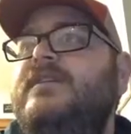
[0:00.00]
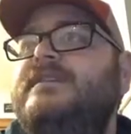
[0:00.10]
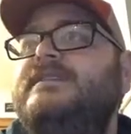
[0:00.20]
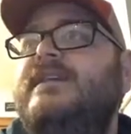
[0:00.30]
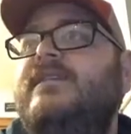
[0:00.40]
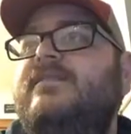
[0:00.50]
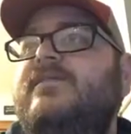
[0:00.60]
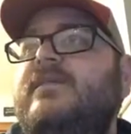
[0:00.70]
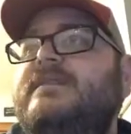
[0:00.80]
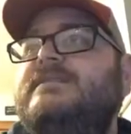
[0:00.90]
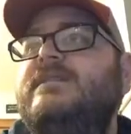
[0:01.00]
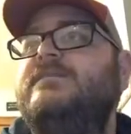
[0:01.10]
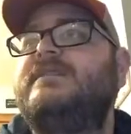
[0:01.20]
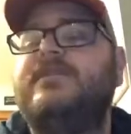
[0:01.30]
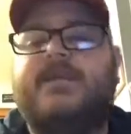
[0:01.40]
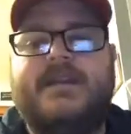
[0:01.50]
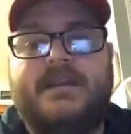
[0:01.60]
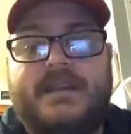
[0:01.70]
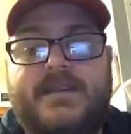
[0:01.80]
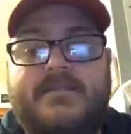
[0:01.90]
itself when someone's getting ready to
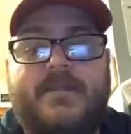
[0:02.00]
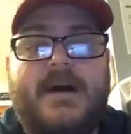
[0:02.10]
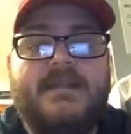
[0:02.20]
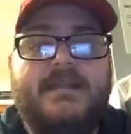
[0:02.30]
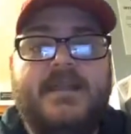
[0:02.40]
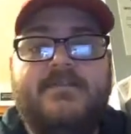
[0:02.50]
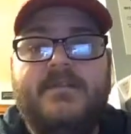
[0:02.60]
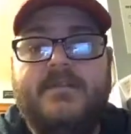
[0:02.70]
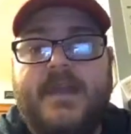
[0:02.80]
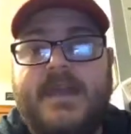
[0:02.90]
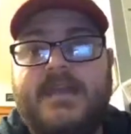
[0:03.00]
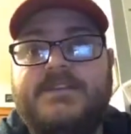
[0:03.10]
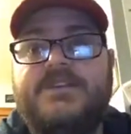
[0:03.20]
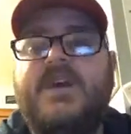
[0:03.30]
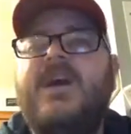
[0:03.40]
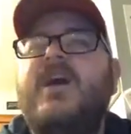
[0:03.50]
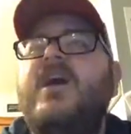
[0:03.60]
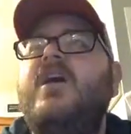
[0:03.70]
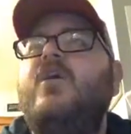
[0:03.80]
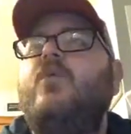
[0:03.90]
leave your page,
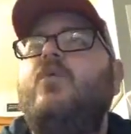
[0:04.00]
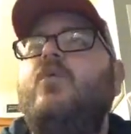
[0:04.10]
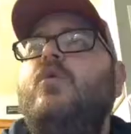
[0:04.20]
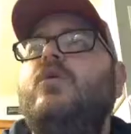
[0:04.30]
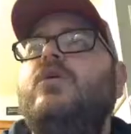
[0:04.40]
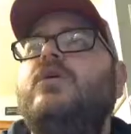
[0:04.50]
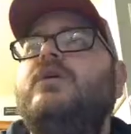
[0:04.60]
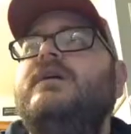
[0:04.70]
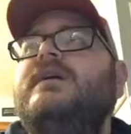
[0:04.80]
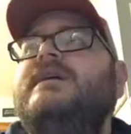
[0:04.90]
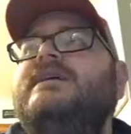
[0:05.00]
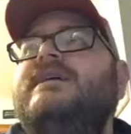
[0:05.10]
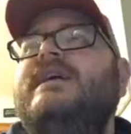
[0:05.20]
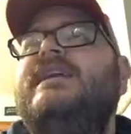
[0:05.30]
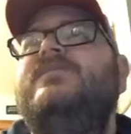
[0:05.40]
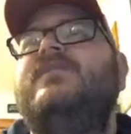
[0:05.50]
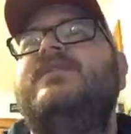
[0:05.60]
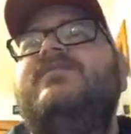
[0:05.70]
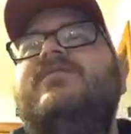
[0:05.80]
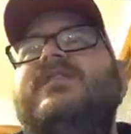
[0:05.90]
or
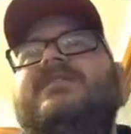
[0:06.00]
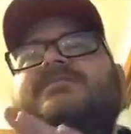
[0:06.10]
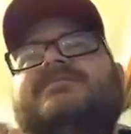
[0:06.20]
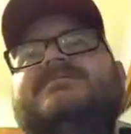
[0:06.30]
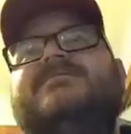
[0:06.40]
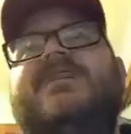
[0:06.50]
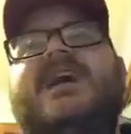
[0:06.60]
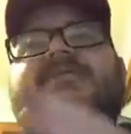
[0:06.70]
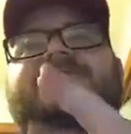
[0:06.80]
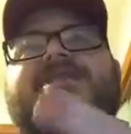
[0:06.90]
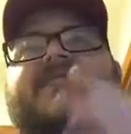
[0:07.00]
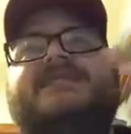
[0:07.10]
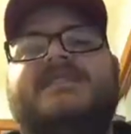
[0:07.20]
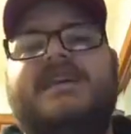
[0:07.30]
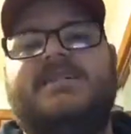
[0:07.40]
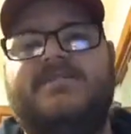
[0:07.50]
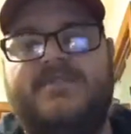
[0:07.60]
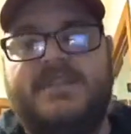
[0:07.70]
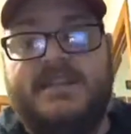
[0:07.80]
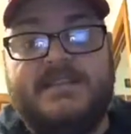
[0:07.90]
anywhere from 5, 7, 10,
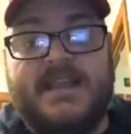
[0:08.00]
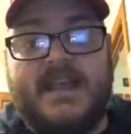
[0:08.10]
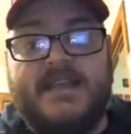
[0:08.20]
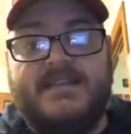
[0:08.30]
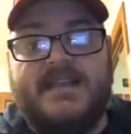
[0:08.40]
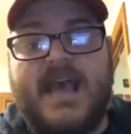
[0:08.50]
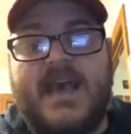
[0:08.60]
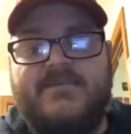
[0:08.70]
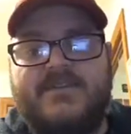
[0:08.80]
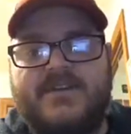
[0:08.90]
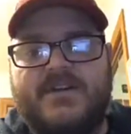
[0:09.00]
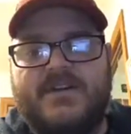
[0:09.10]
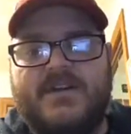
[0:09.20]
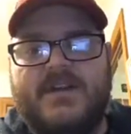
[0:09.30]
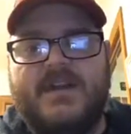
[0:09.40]
15 seconds after